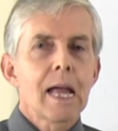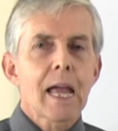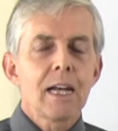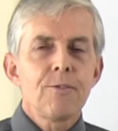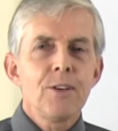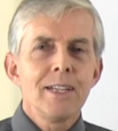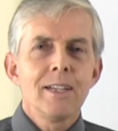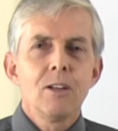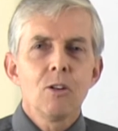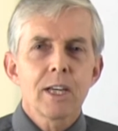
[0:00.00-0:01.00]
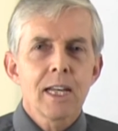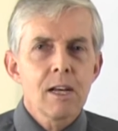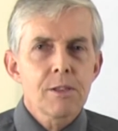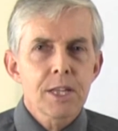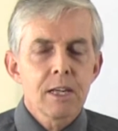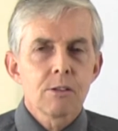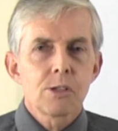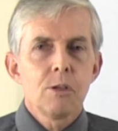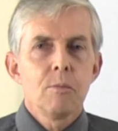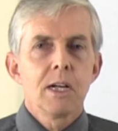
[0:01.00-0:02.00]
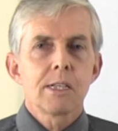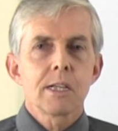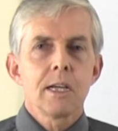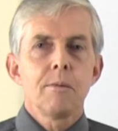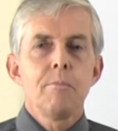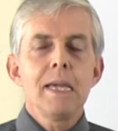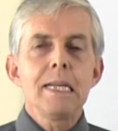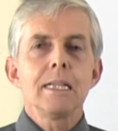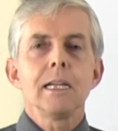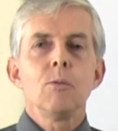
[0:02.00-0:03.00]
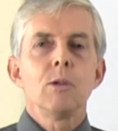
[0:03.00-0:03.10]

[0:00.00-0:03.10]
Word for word: and if you didn't look at anything else, you might say immediately,